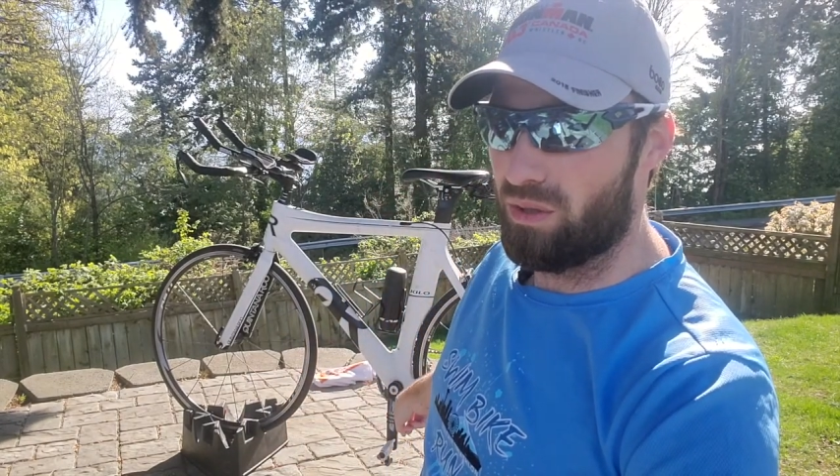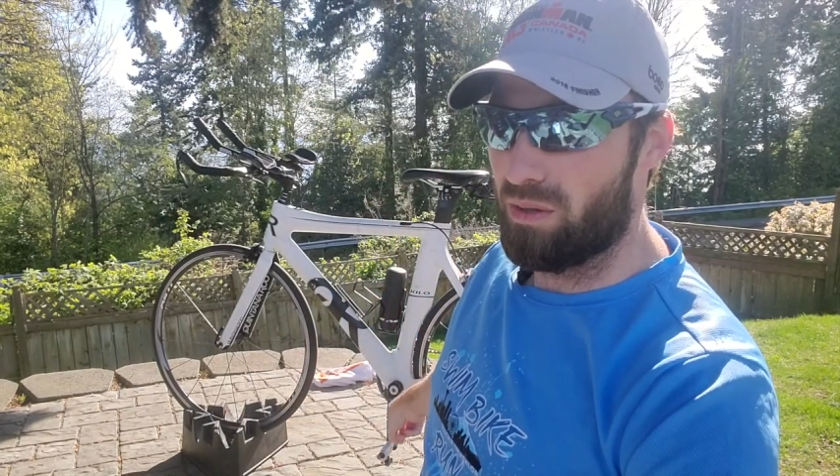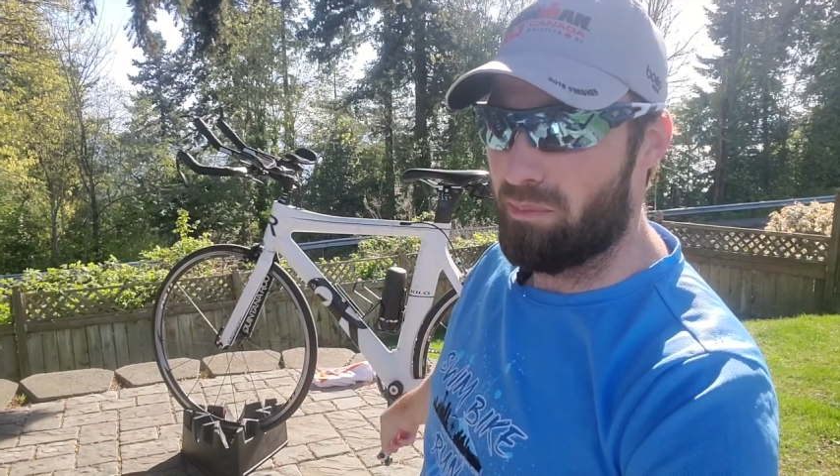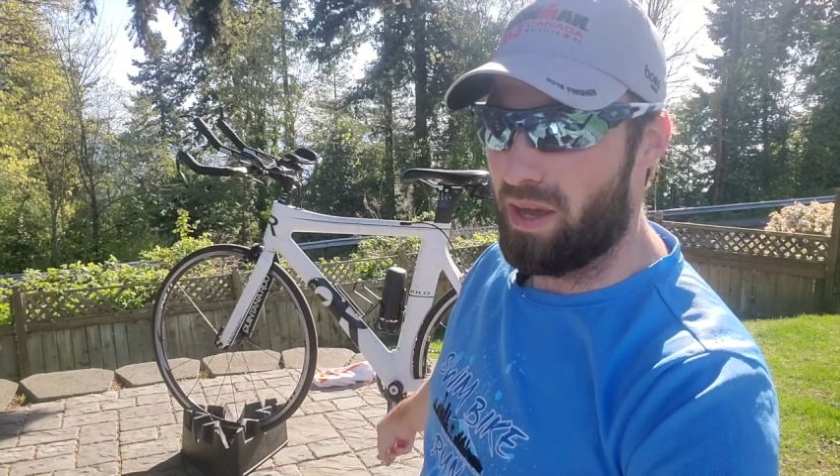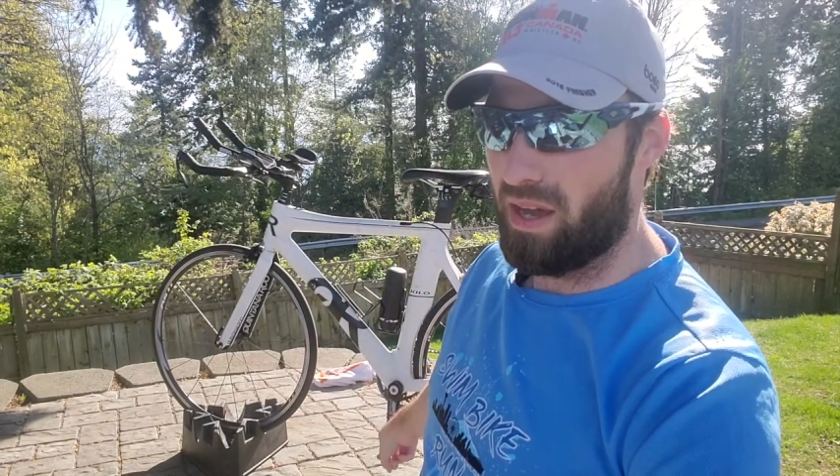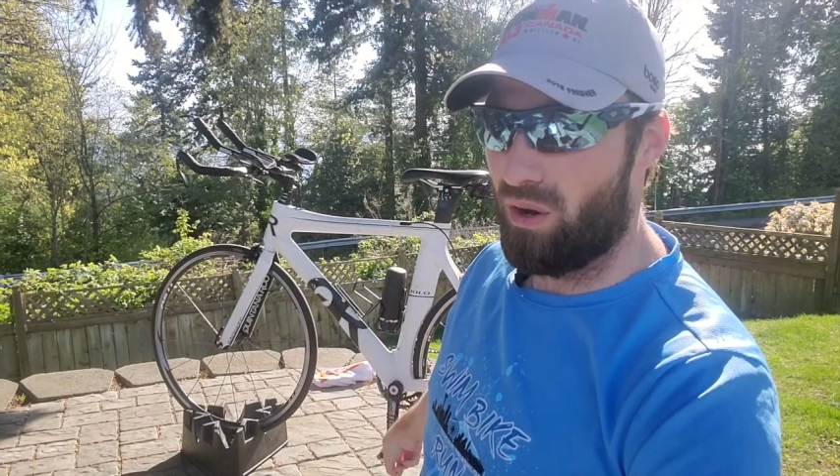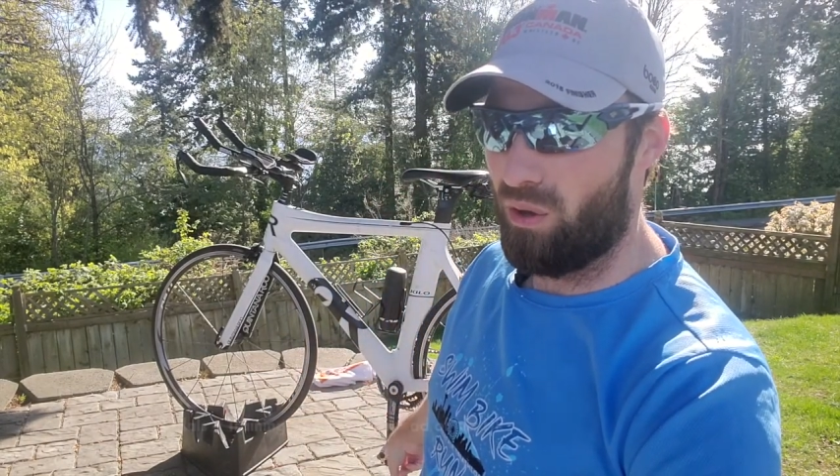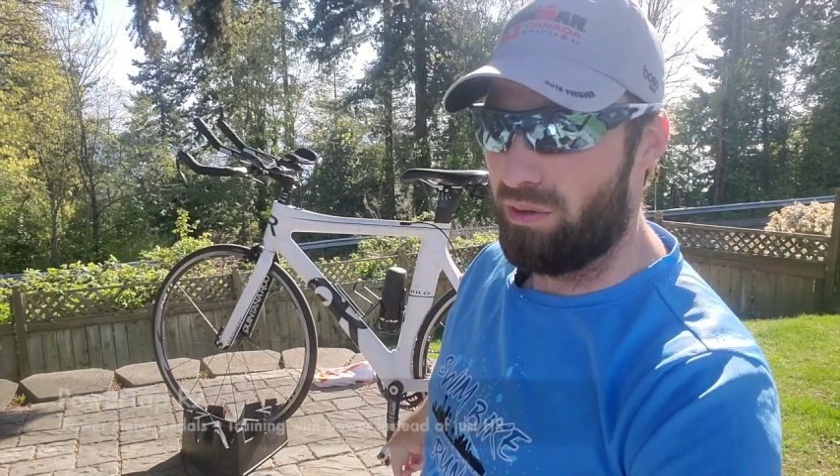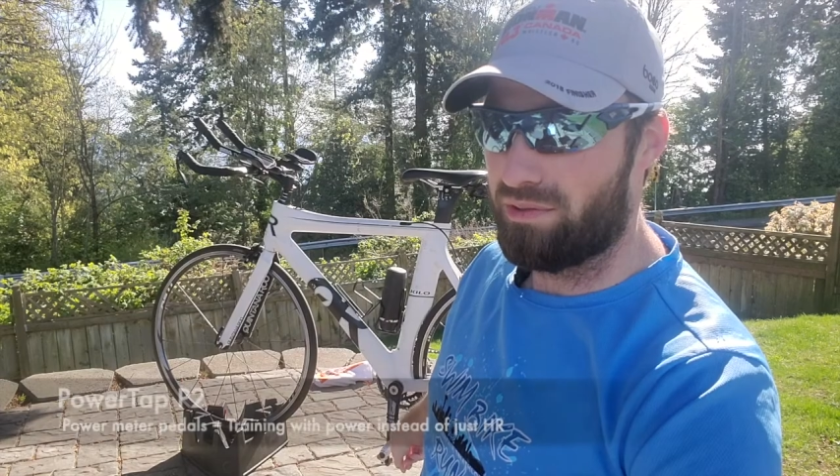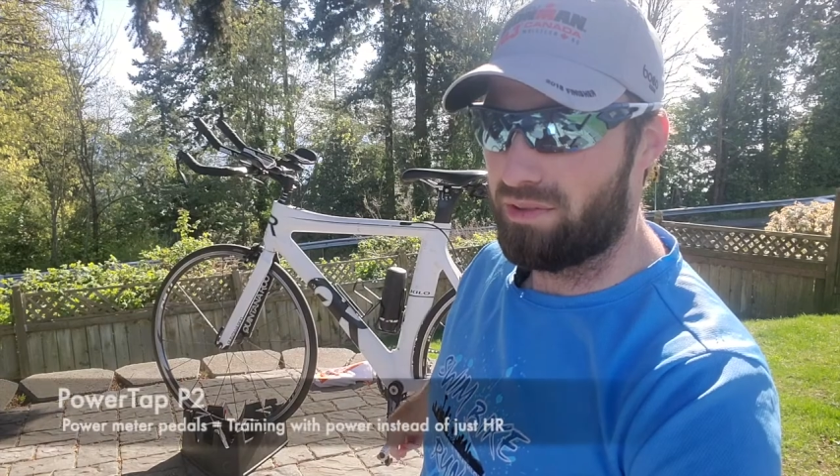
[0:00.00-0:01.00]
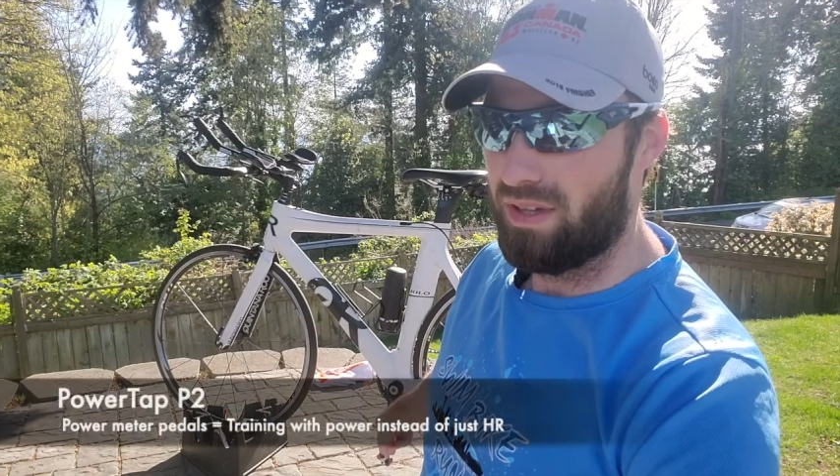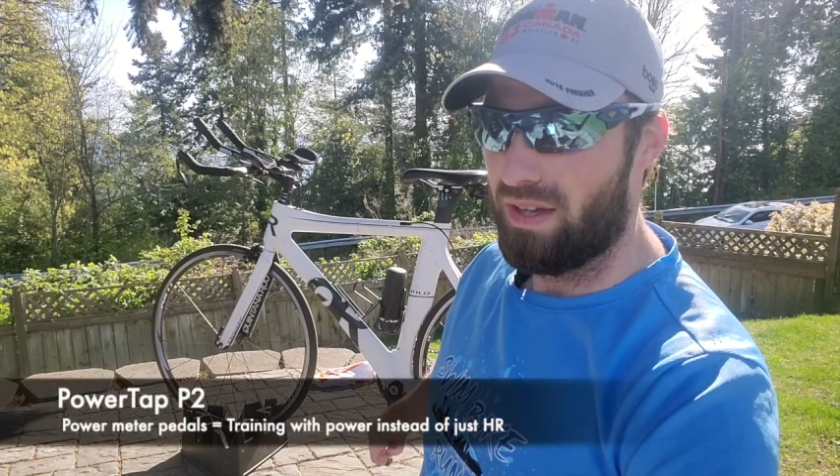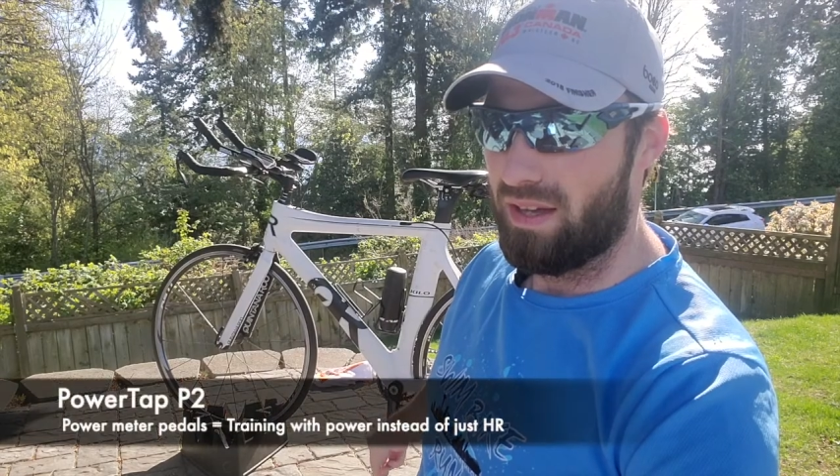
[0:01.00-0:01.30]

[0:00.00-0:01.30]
the pedals.